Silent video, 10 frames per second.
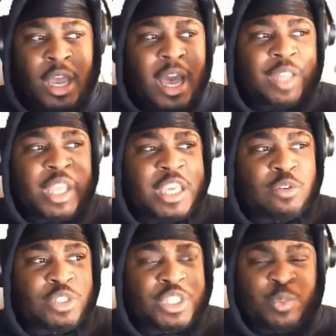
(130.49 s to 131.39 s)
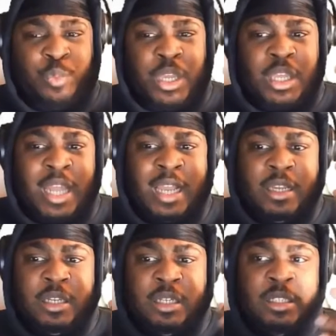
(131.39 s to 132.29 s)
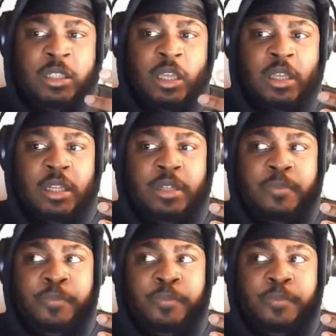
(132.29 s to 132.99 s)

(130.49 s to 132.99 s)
I think he will just be like the